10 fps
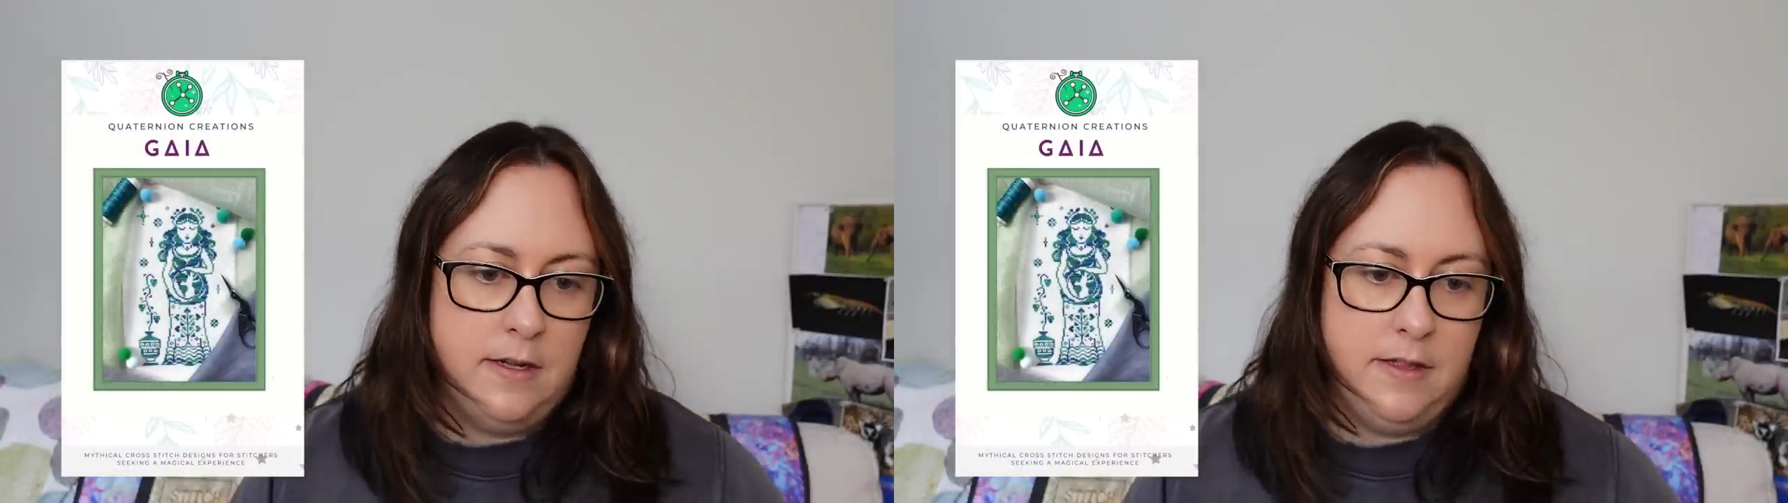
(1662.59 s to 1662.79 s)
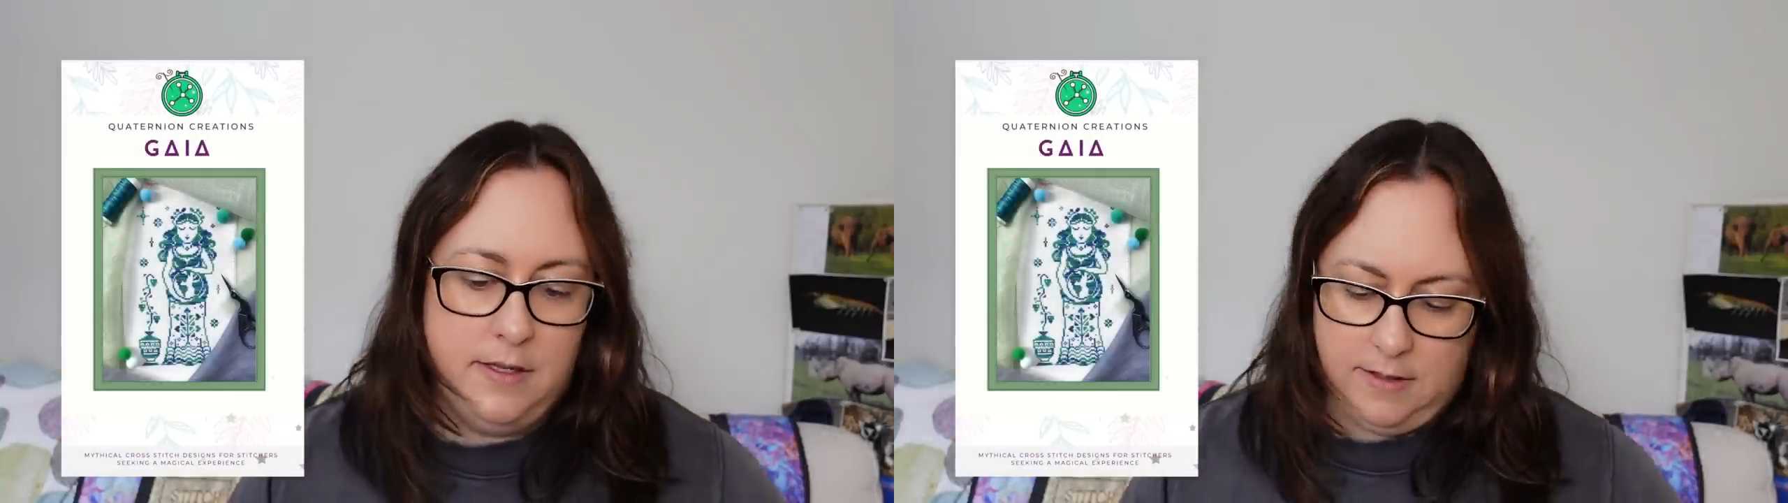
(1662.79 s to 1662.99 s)

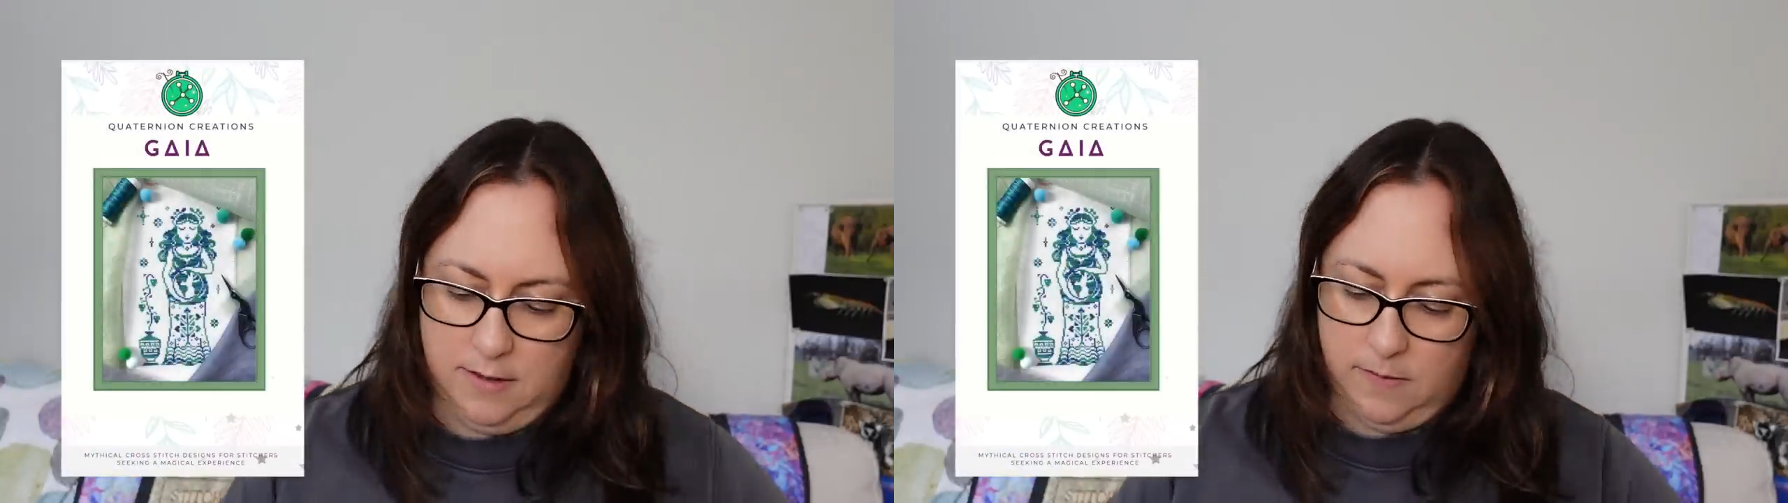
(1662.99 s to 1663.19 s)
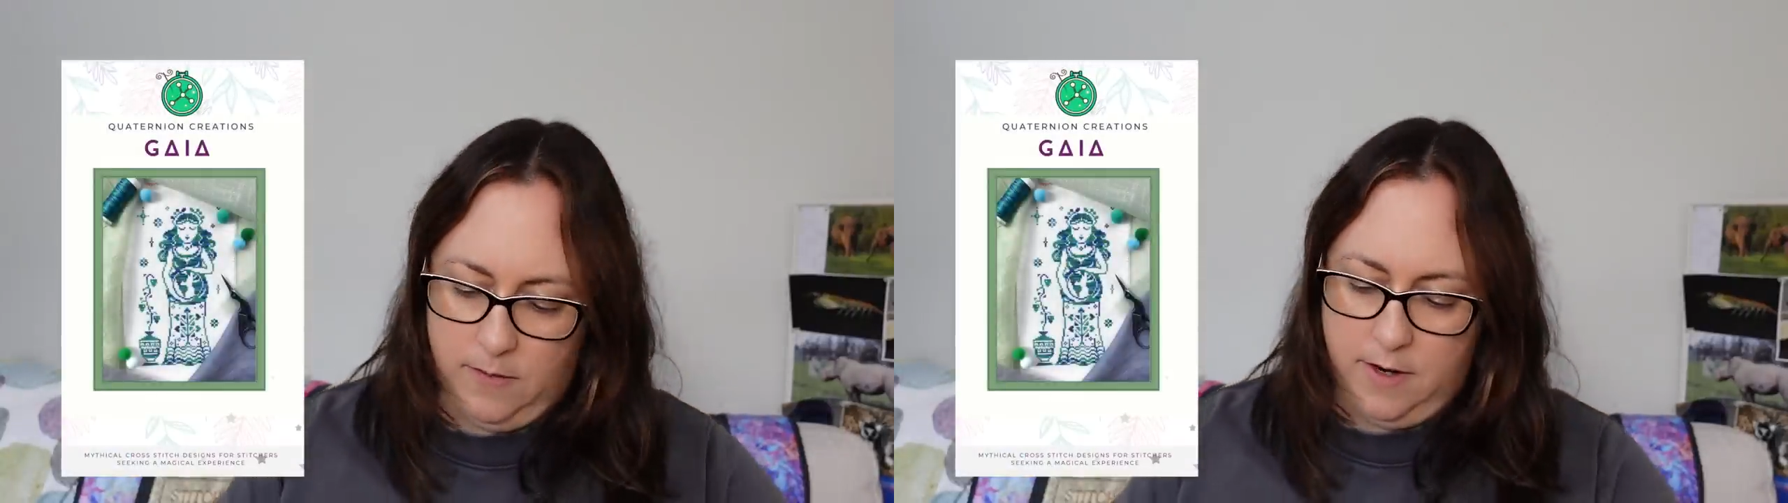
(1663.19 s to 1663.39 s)
This
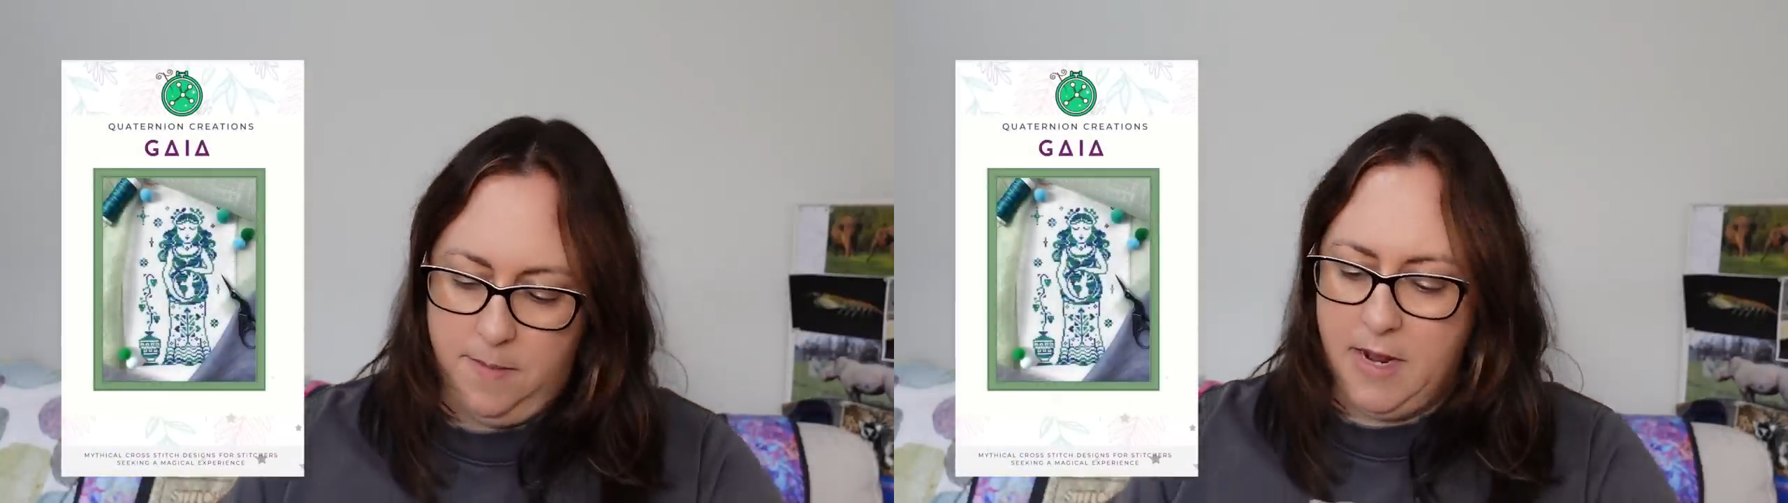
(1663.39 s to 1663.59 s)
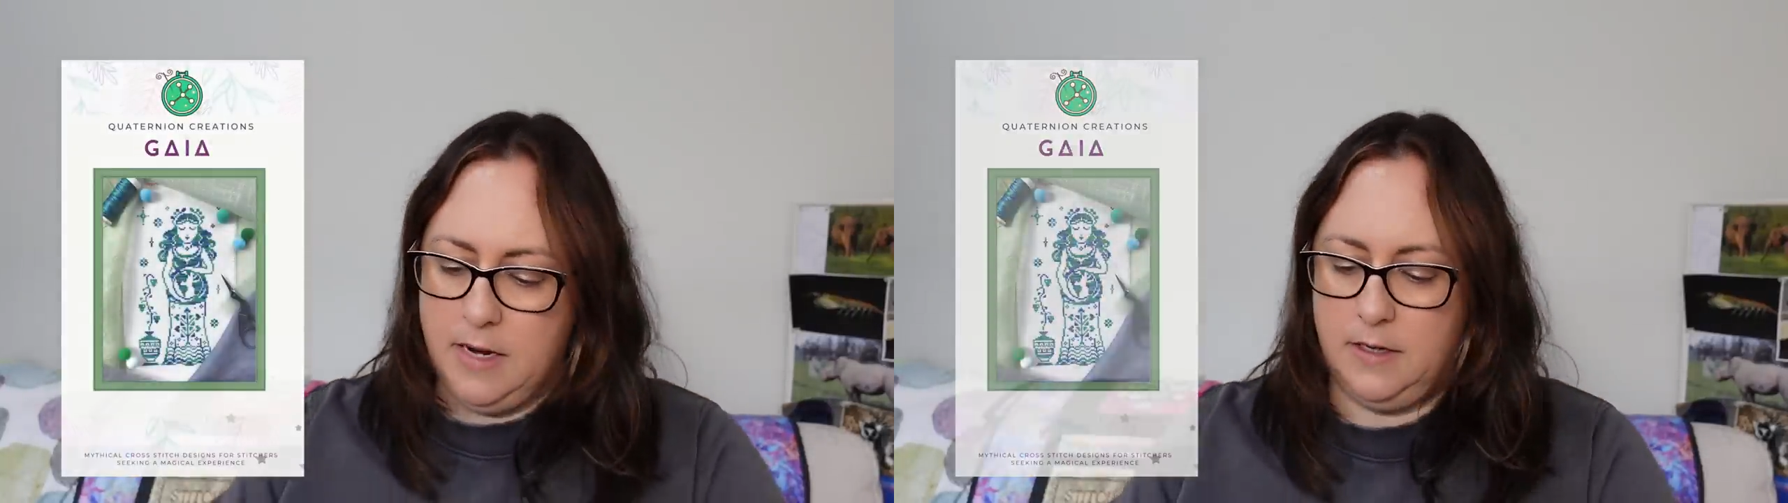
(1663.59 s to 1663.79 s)
is where
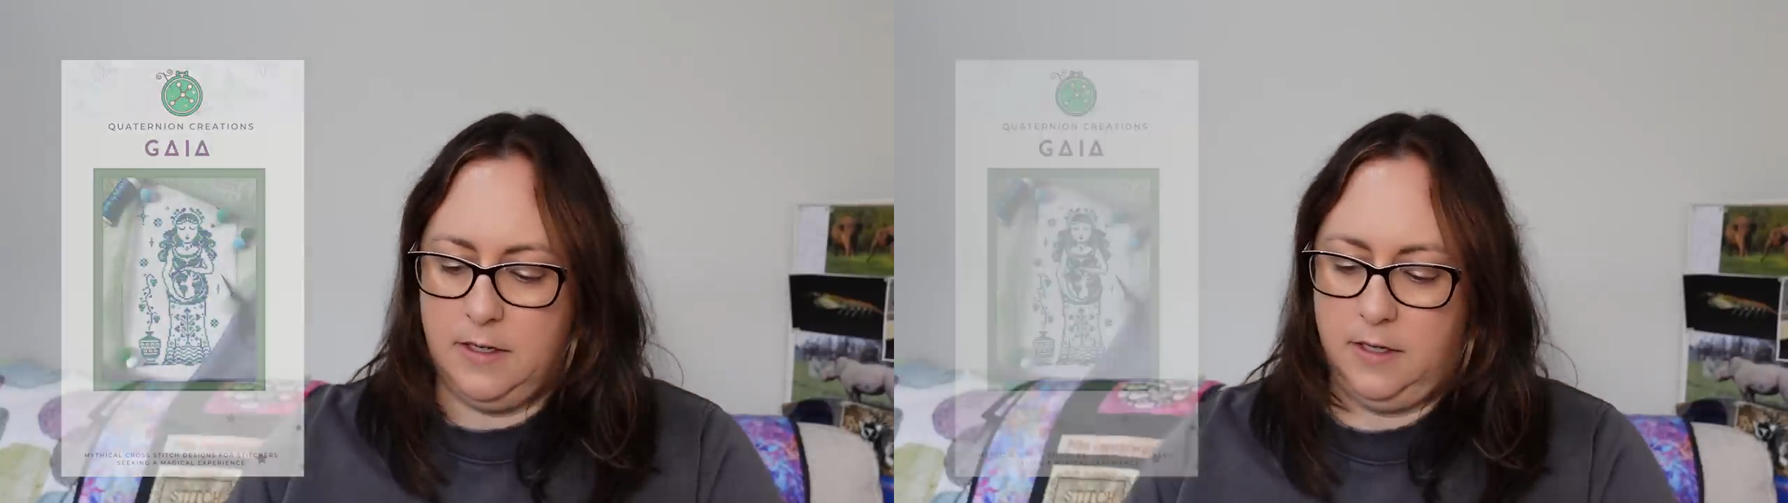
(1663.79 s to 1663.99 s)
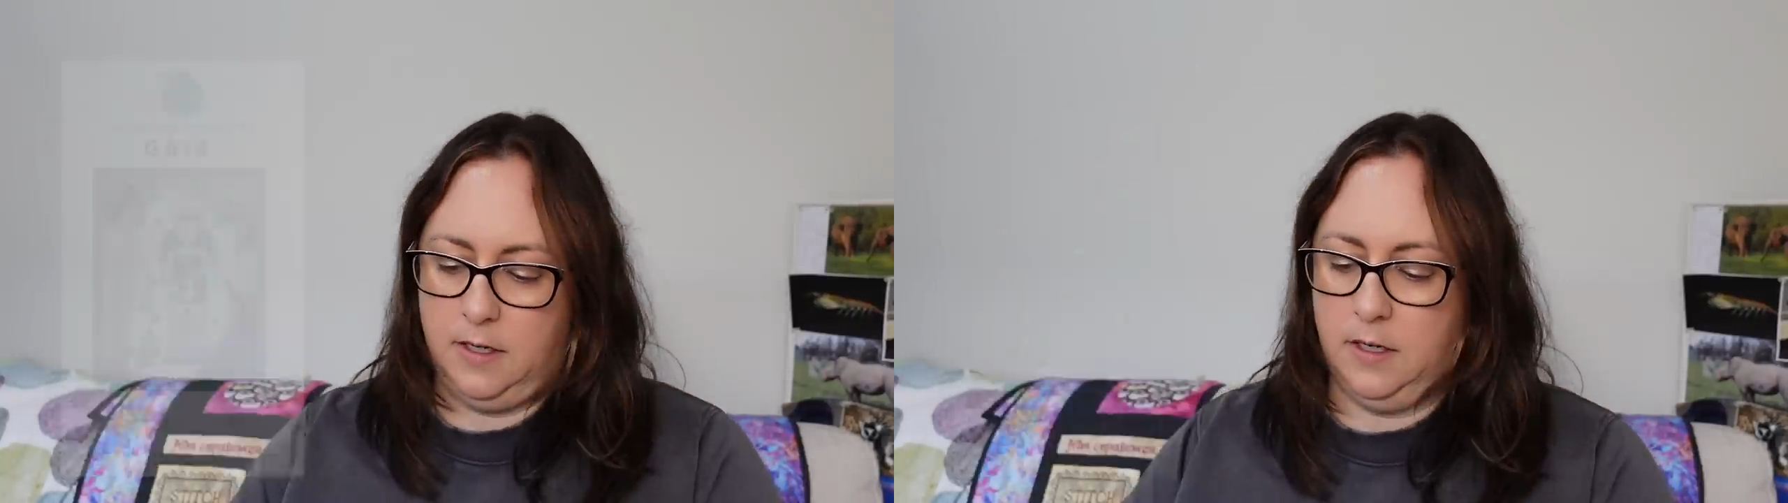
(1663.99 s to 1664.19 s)
I'm
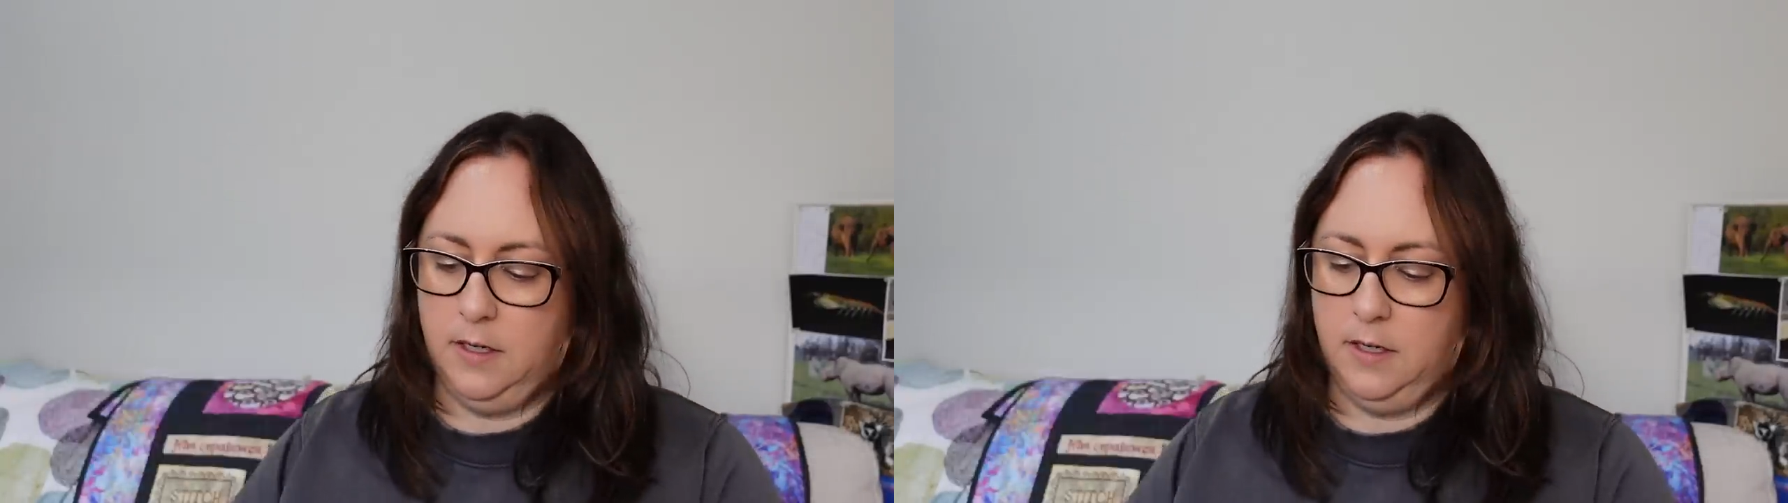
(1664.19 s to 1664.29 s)
at.